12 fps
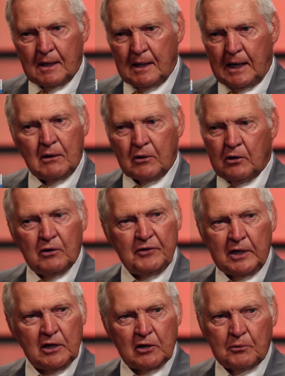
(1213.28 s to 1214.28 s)
I don't know of
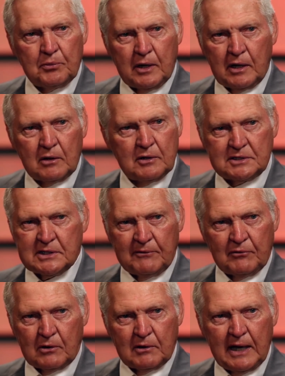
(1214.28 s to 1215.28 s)
any other player that's
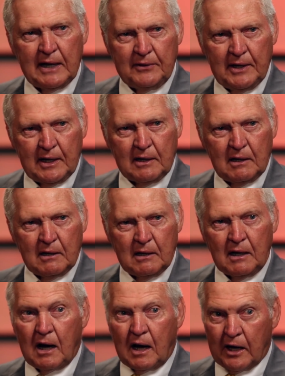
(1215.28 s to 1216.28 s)
ever had that
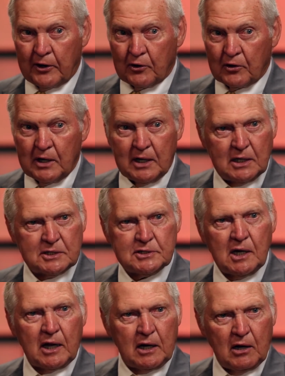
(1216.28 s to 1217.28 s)
honor, and it's
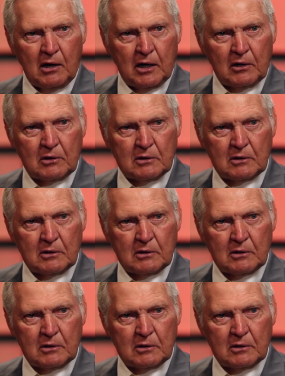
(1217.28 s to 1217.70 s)
not an honor.